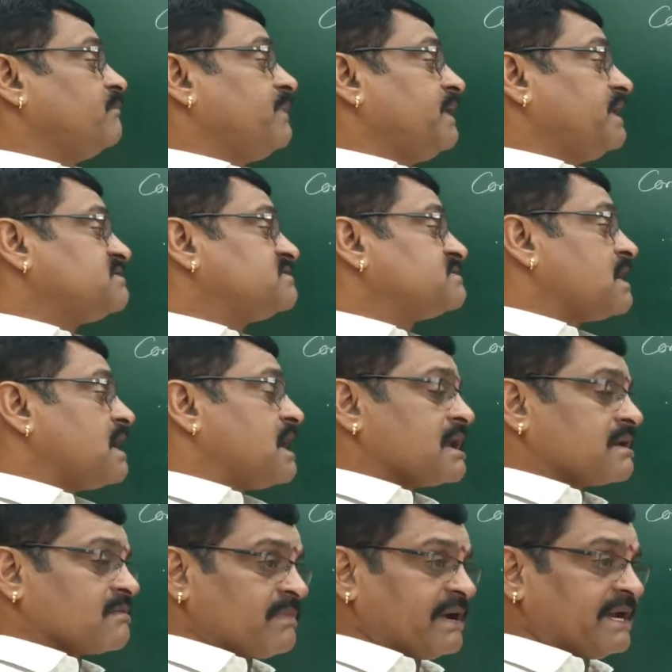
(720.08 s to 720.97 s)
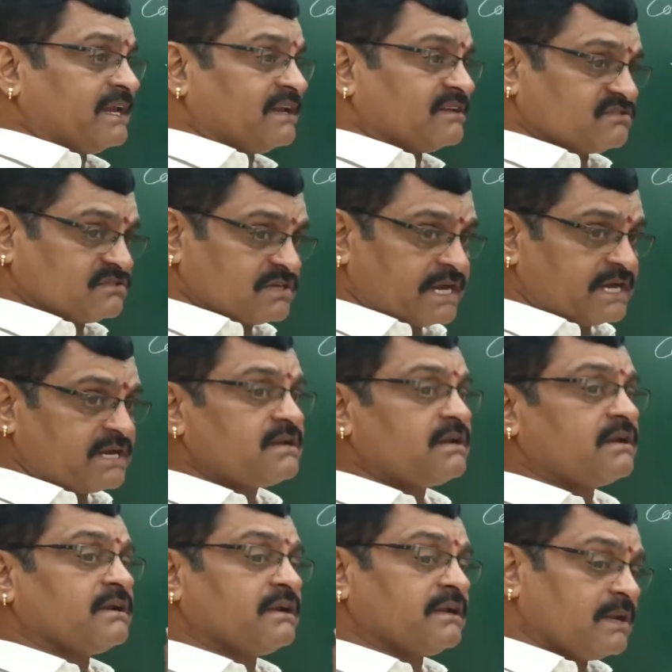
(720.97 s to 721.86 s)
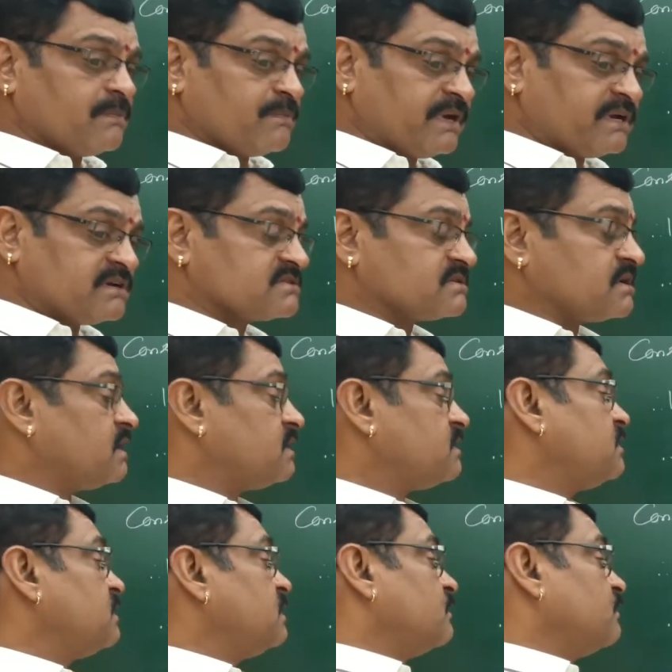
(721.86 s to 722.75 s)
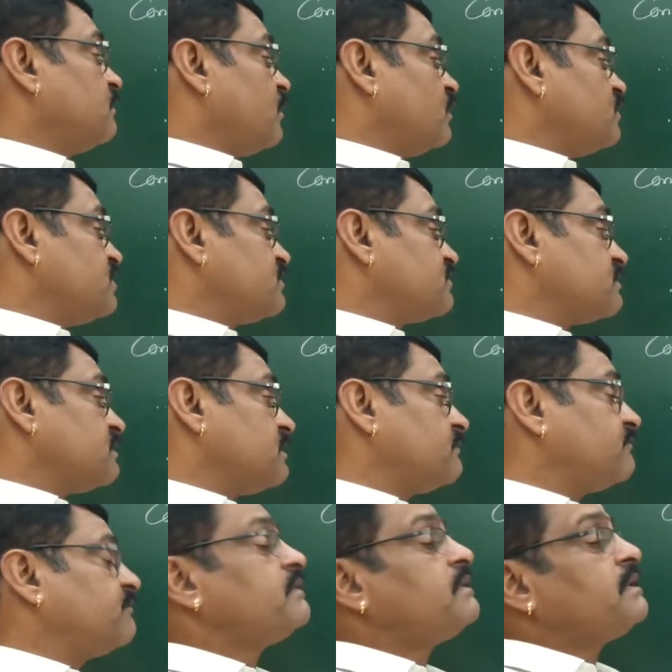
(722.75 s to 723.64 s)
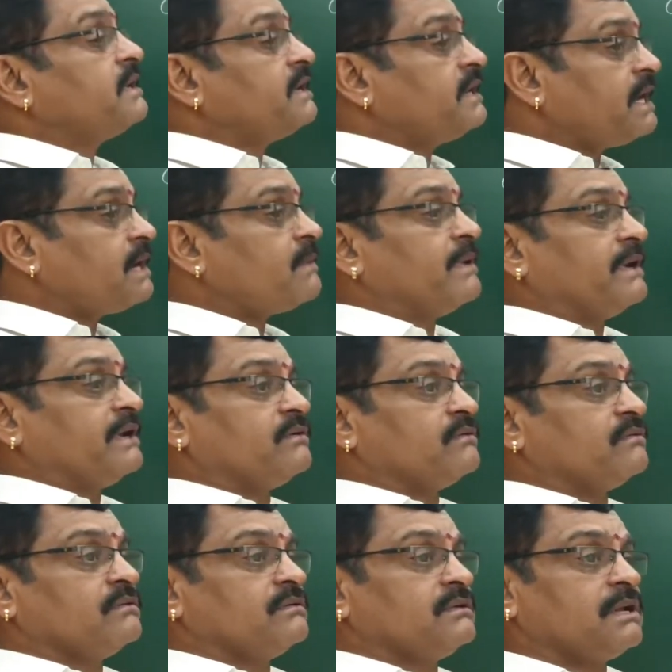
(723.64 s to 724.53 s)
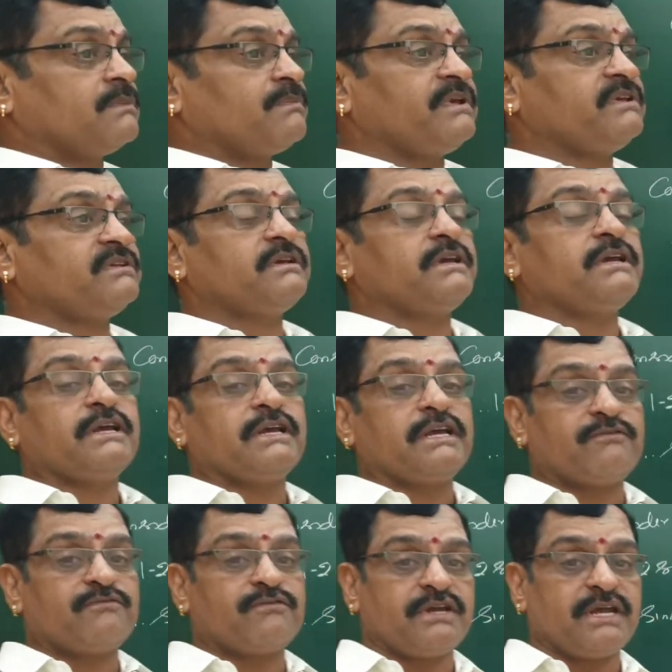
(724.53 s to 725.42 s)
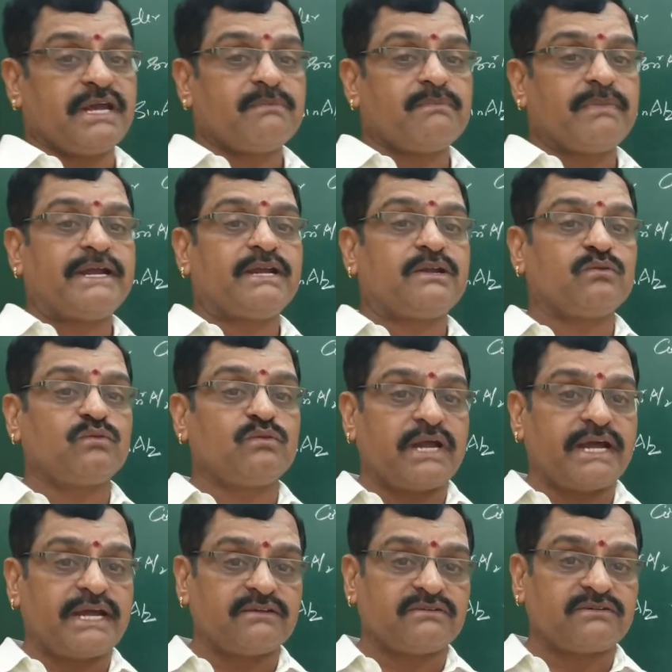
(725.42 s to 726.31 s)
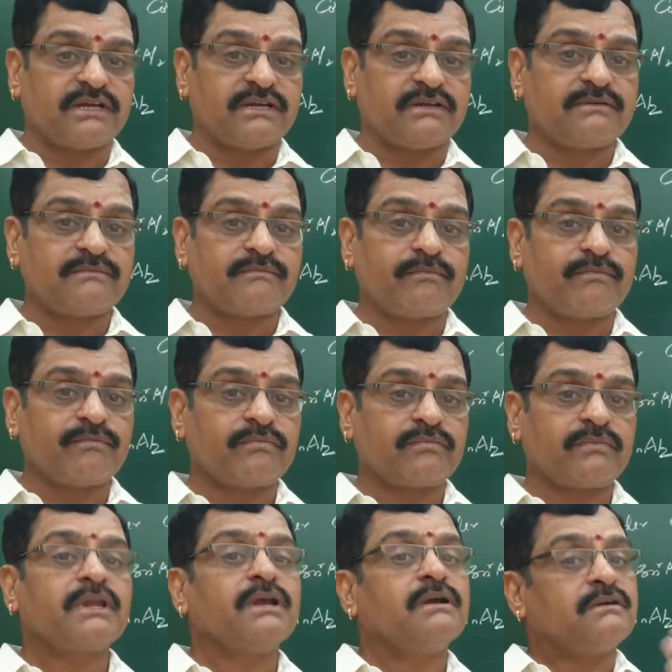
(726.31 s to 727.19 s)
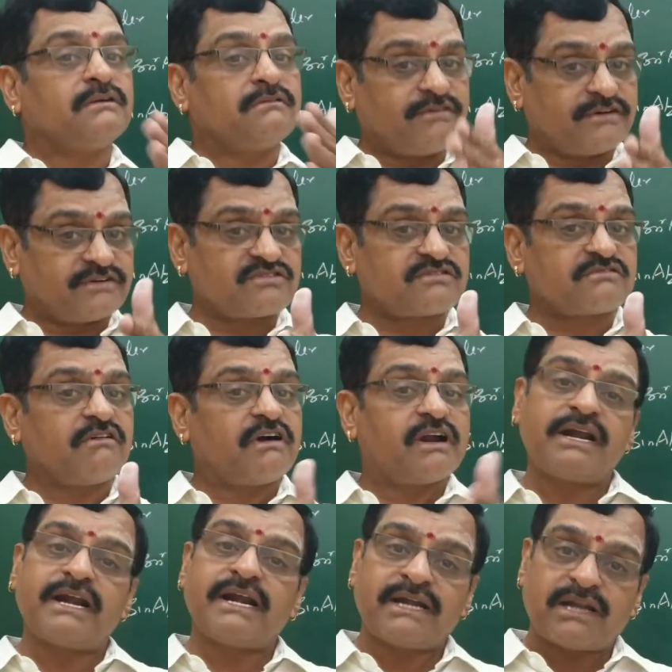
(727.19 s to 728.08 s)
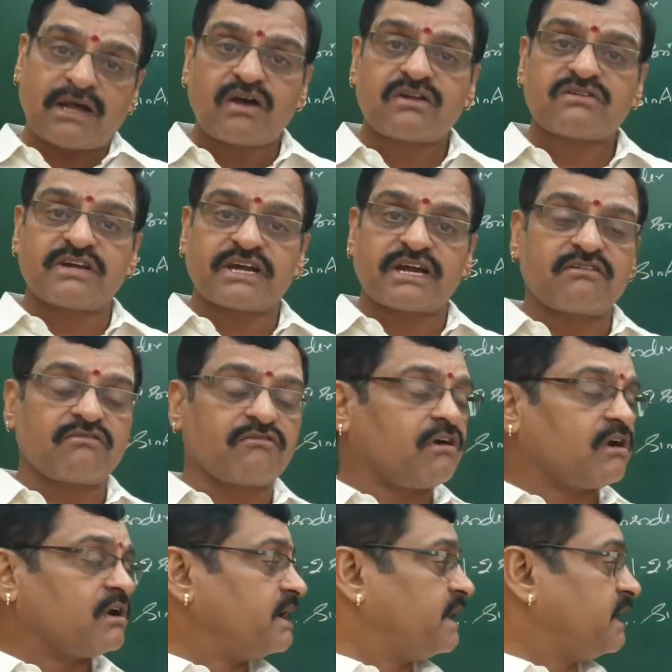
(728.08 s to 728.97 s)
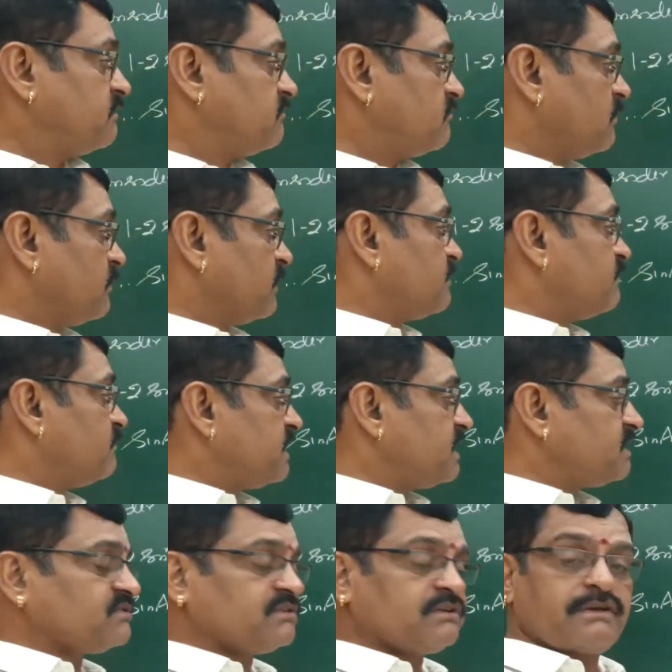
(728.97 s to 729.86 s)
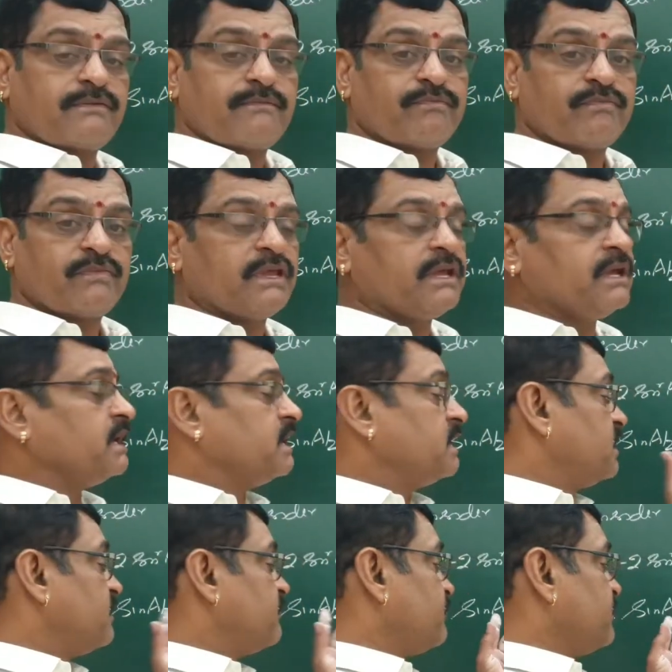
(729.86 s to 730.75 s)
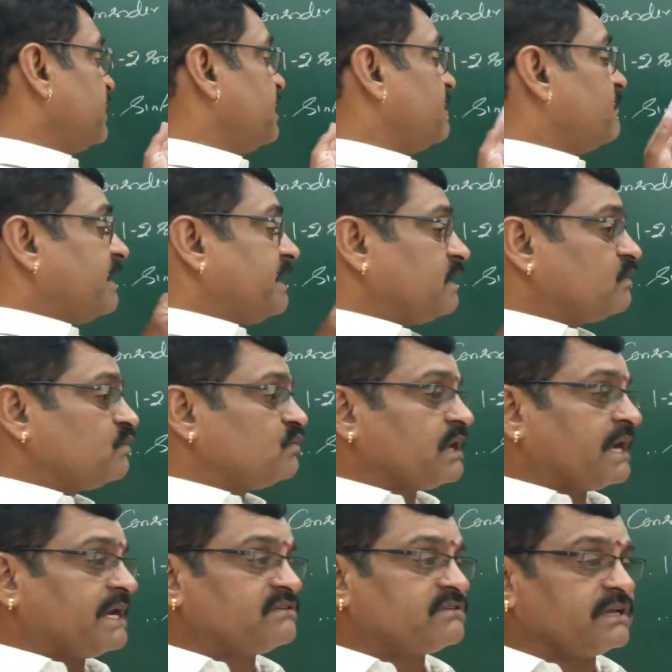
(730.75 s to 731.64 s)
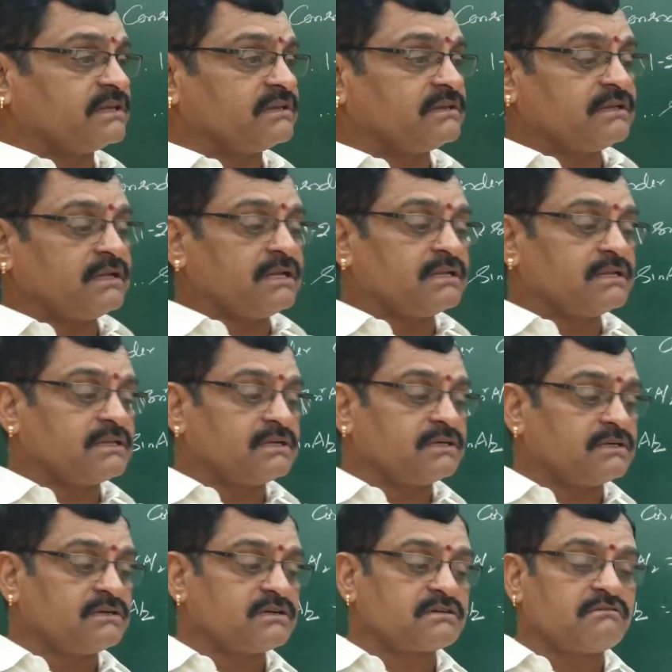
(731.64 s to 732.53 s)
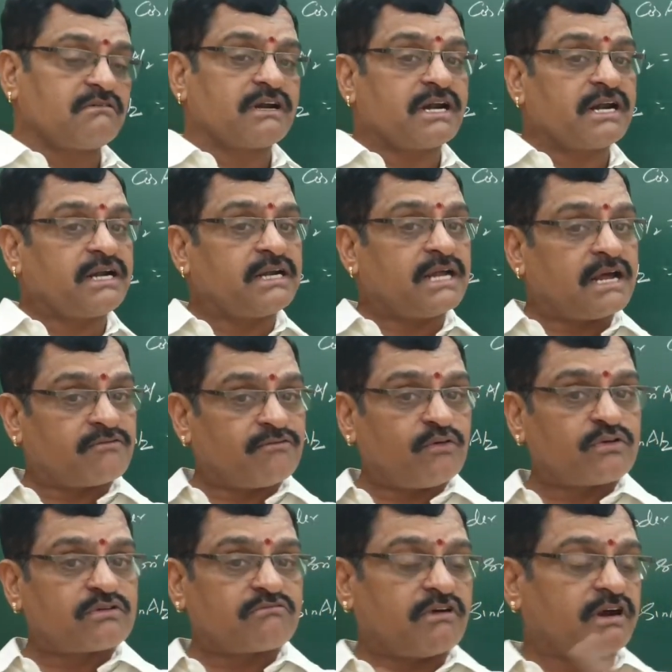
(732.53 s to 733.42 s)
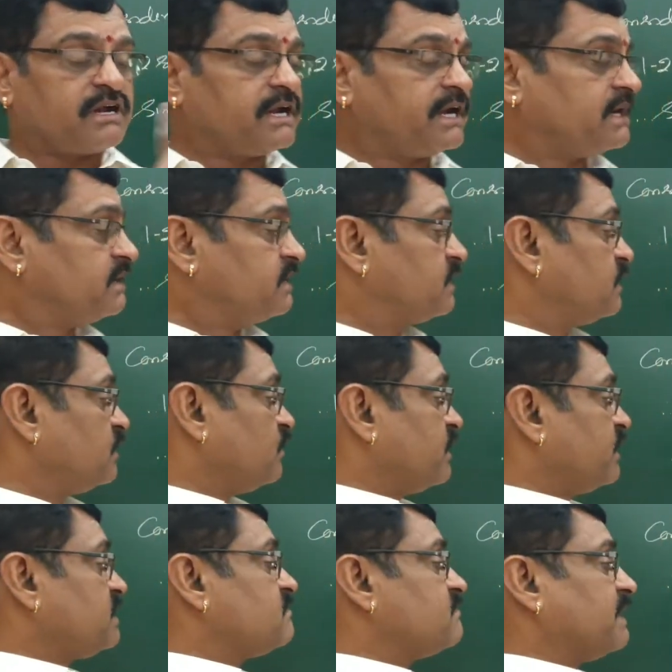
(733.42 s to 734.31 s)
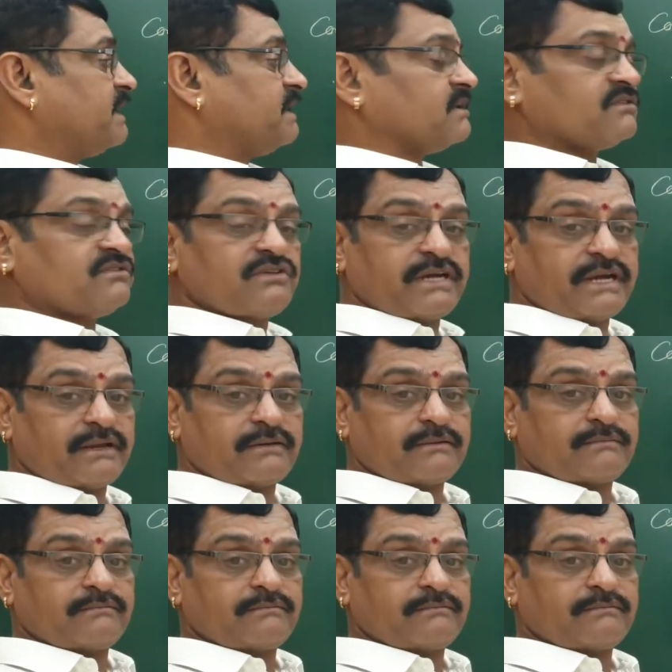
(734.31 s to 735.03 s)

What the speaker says: Plus or minus sign depends on position of A by 2. That means if A by 2 lies in first quadrant or second quadrant, it will become plus. If A by 2 lies in third quadrant or fourth quadrant, you get a minus sign.